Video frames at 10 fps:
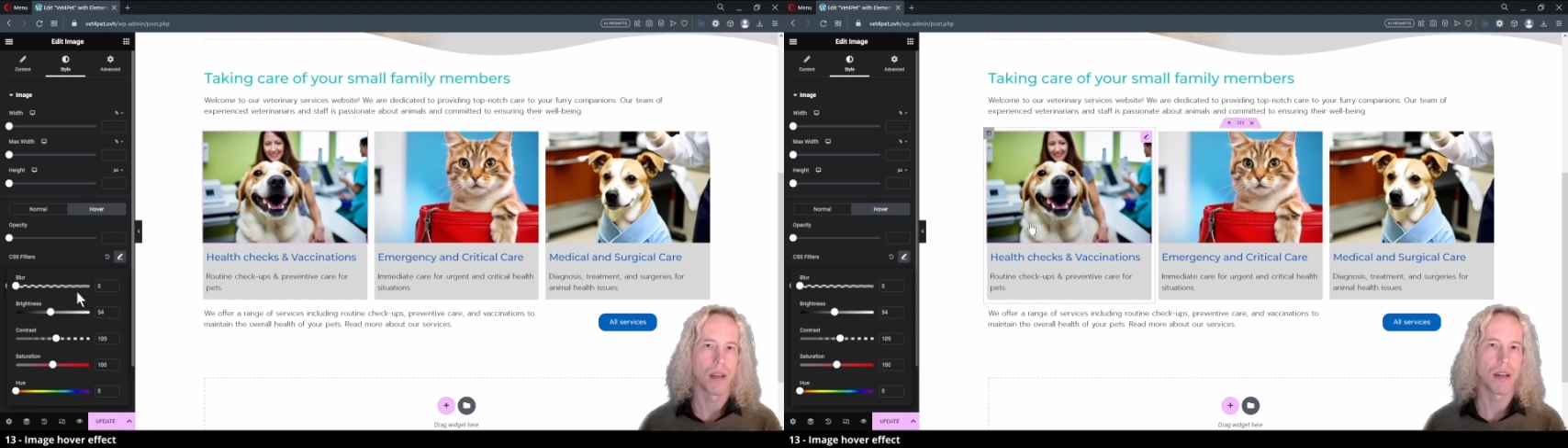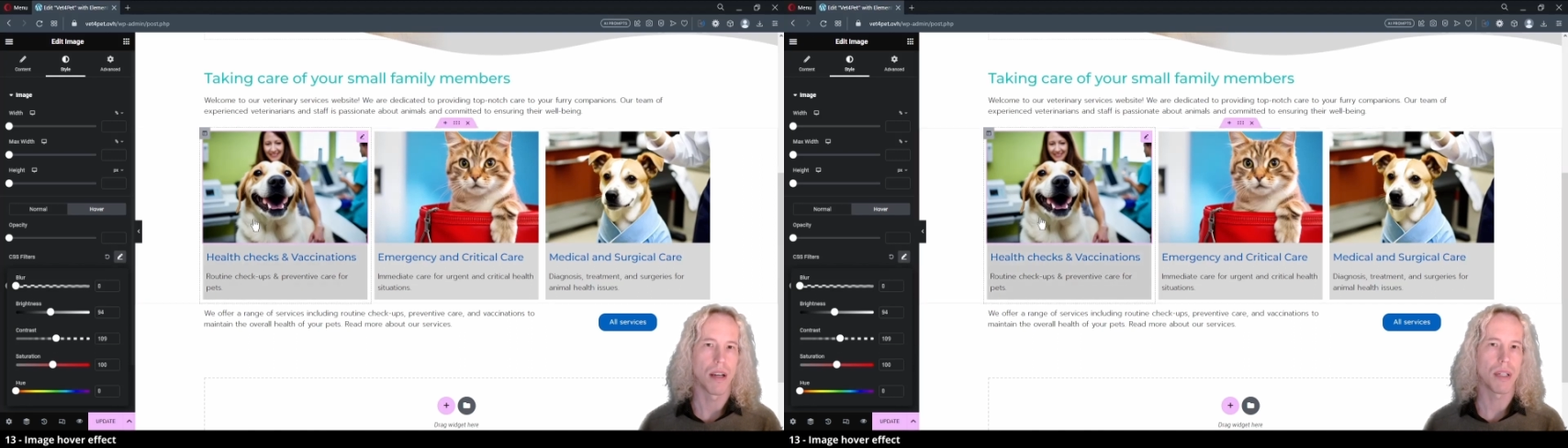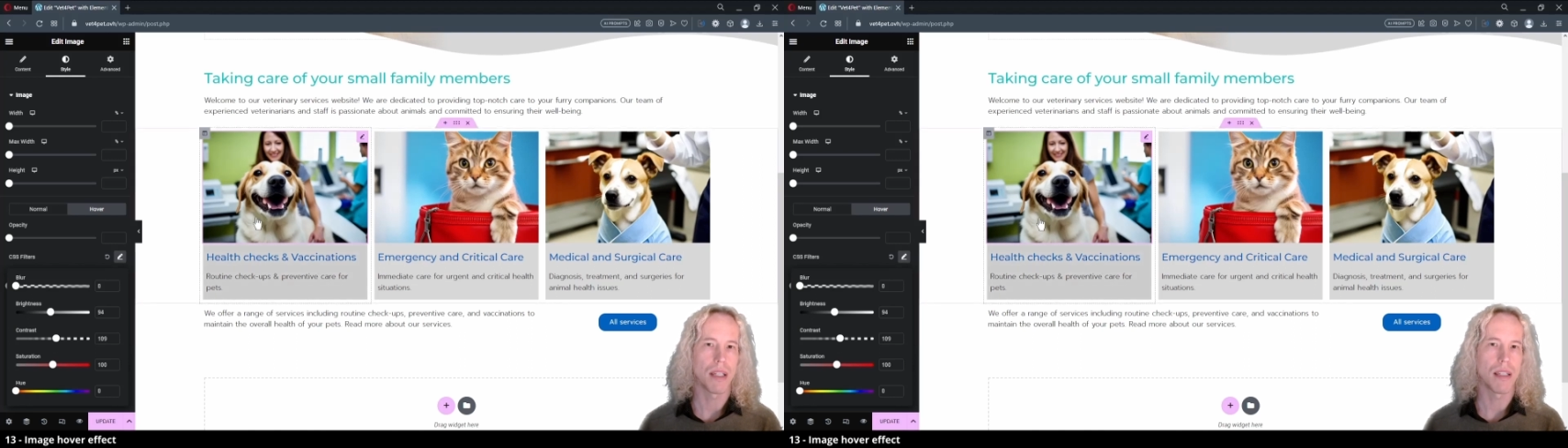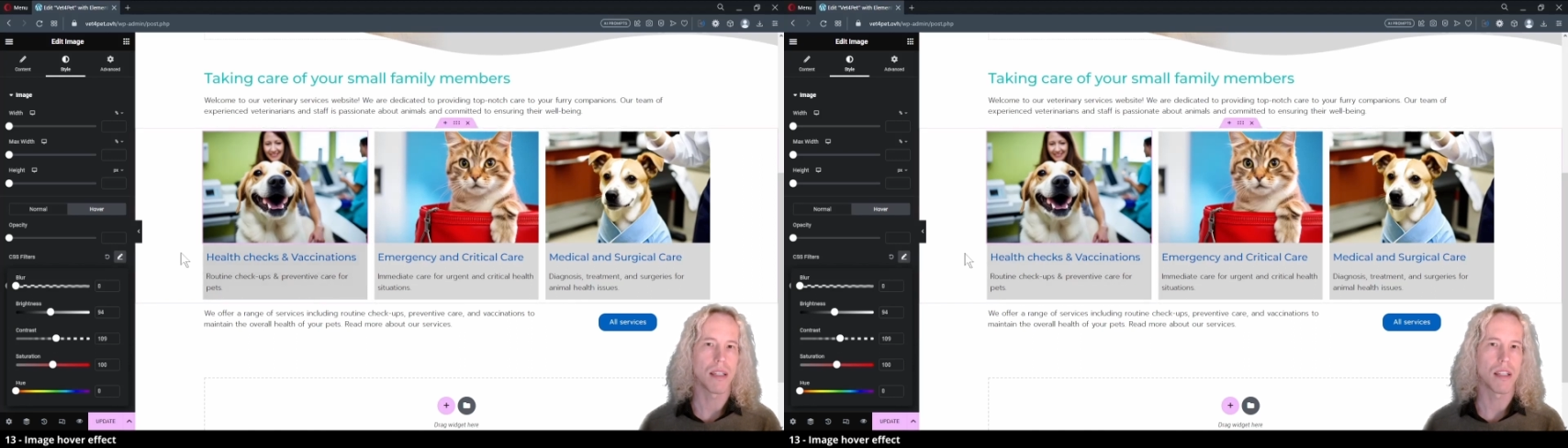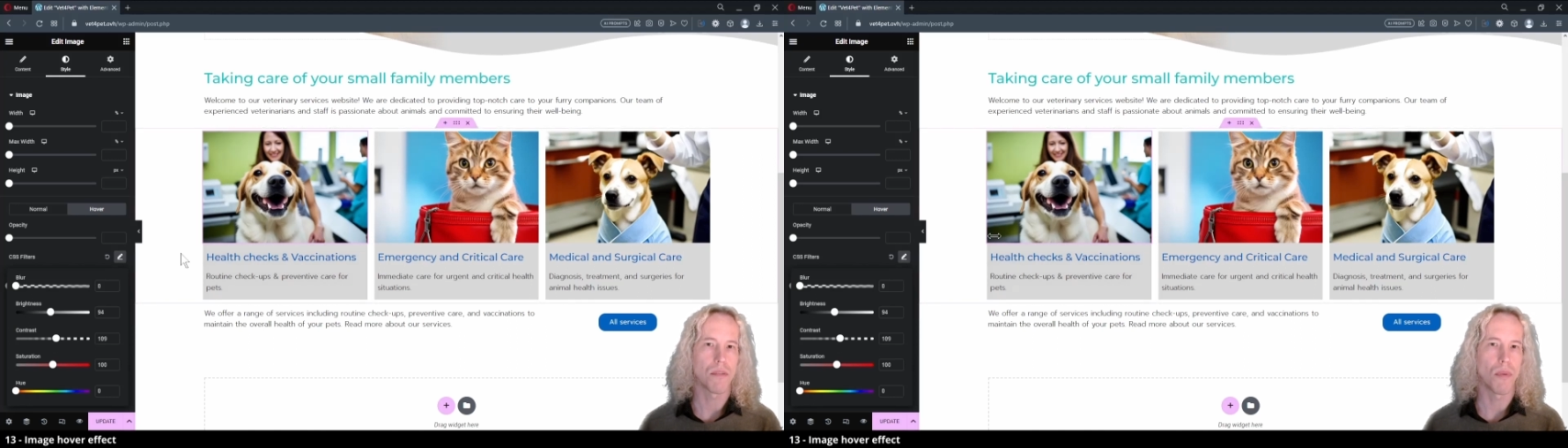Now we can
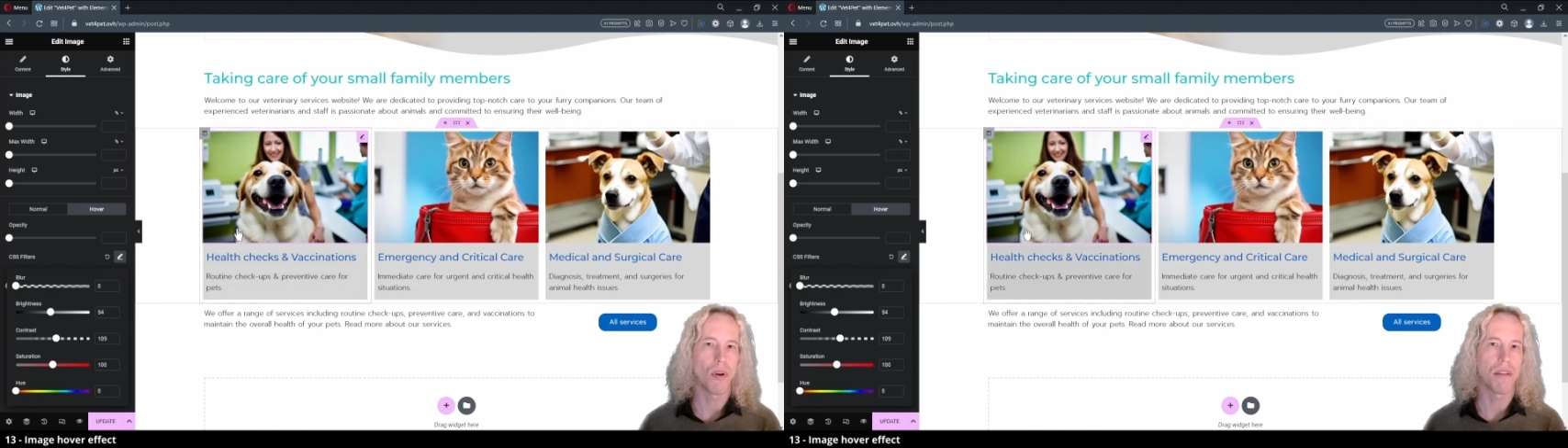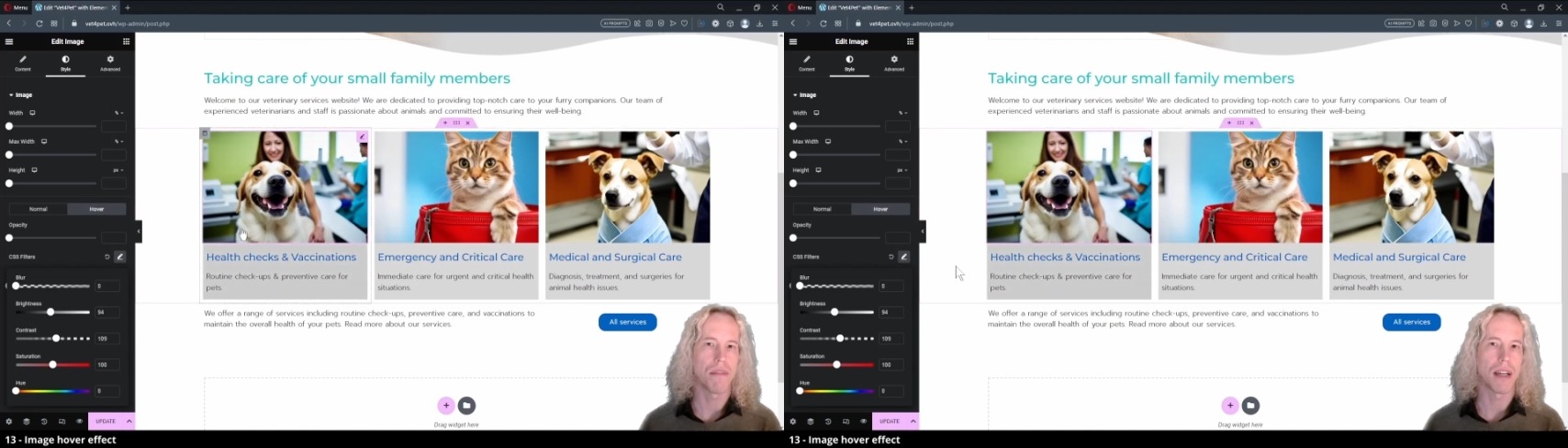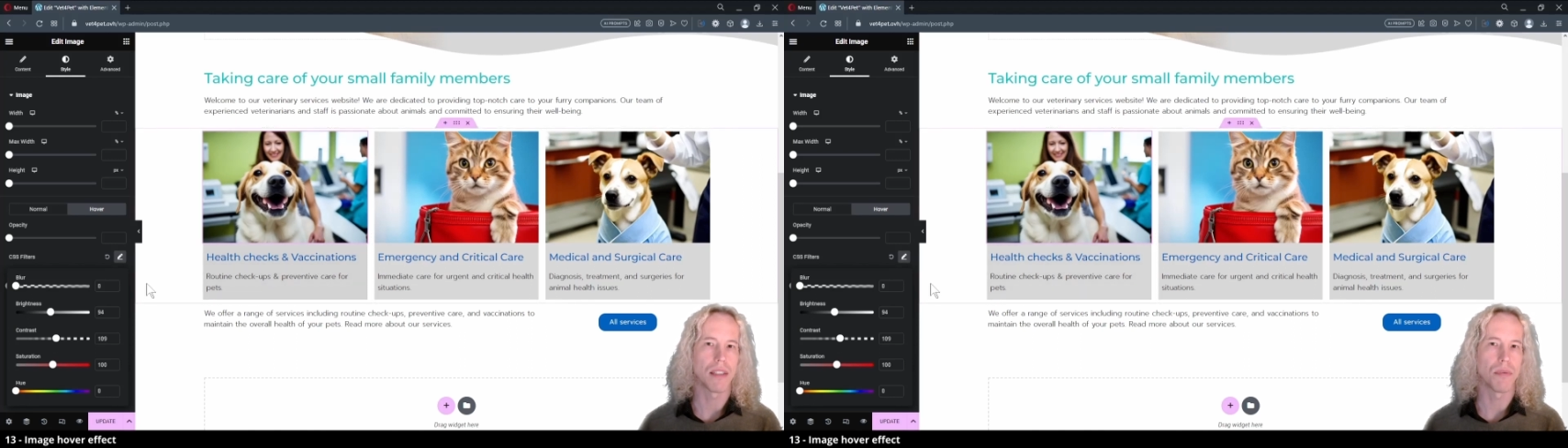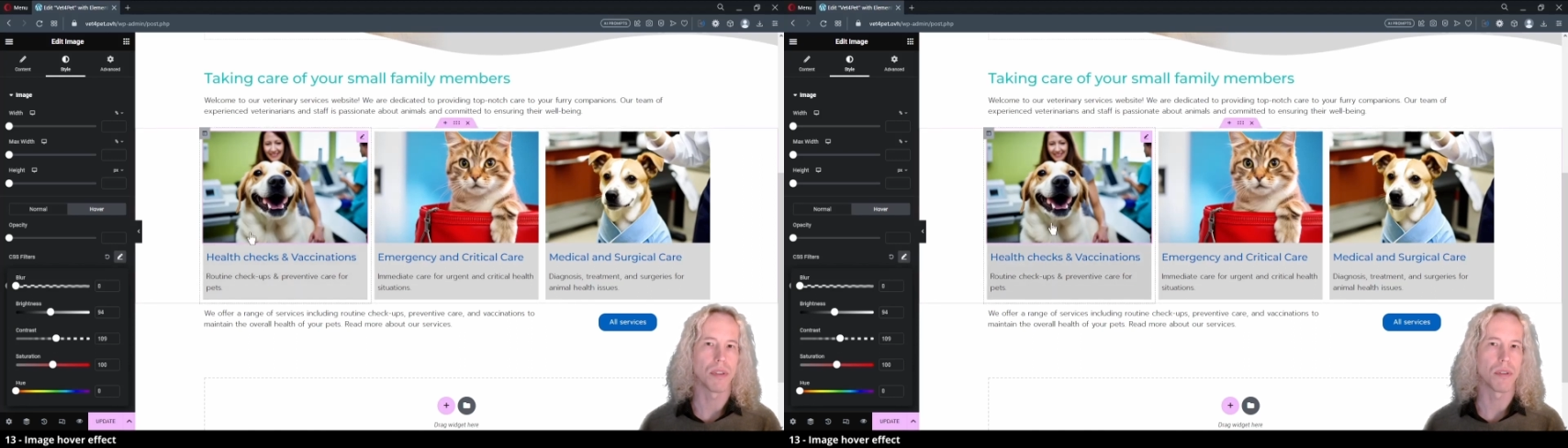see a small effect when